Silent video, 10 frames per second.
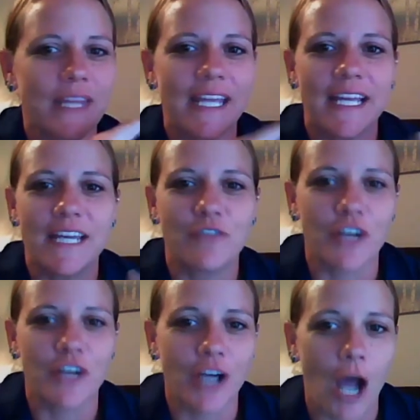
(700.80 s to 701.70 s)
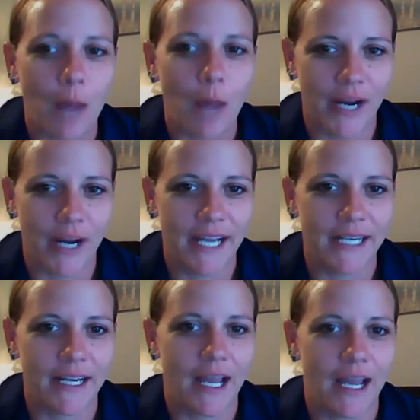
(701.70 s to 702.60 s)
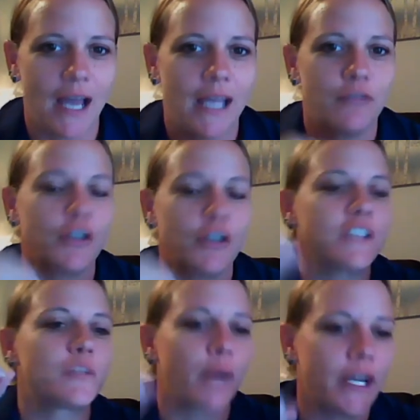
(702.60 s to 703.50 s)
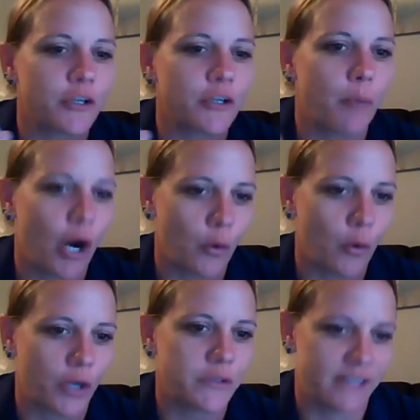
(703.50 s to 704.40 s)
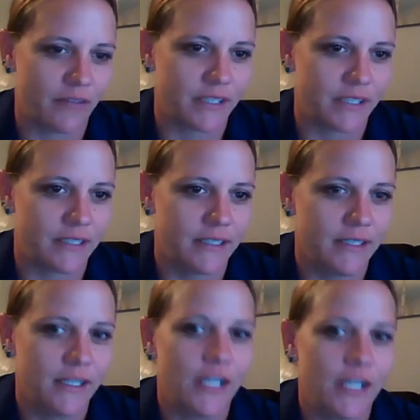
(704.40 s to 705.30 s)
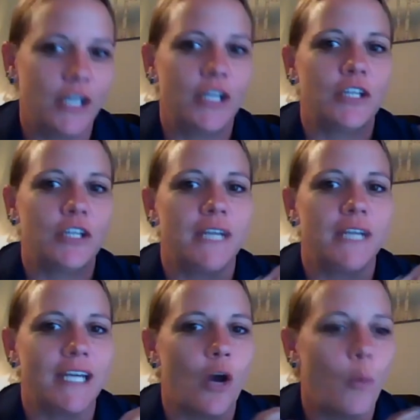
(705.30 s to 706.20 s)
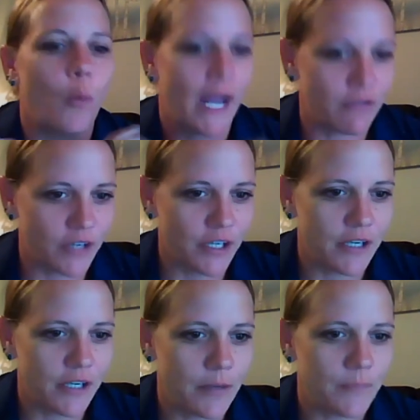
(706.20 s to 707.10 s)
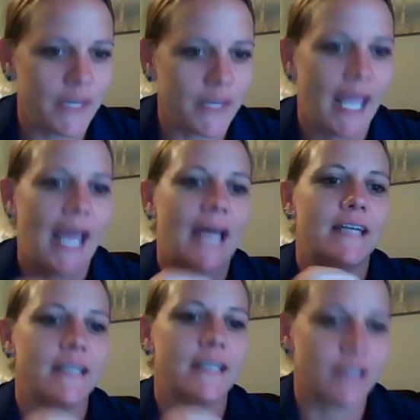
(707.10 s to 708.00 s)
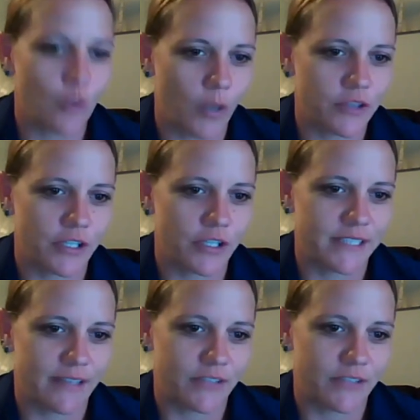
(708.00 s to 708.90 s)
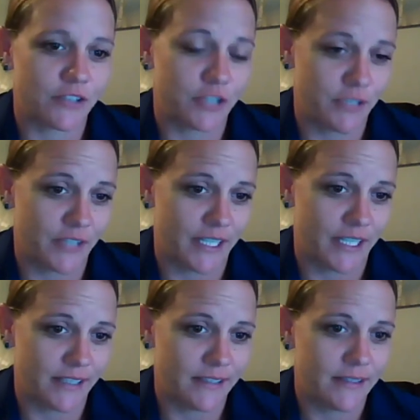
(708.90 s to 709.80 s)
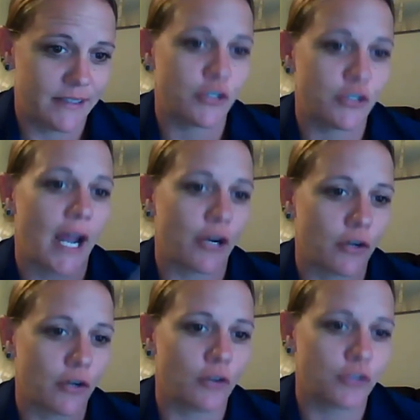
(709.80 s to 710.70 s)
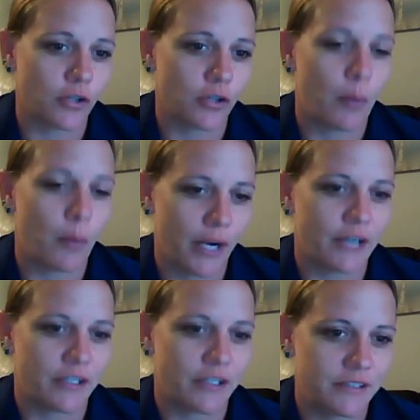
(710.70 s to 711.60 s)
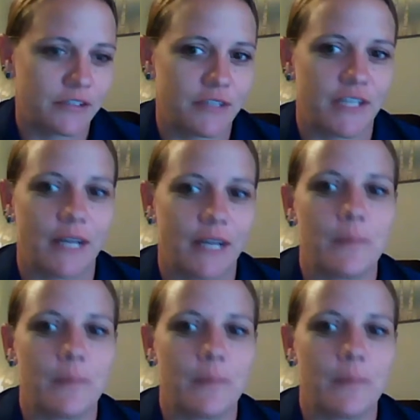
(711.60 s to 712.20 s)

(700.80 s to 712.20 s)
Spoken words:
if you're going to spray under Part 107, you need a waiver and the 137 certificate. That's your agricultural operator certificate.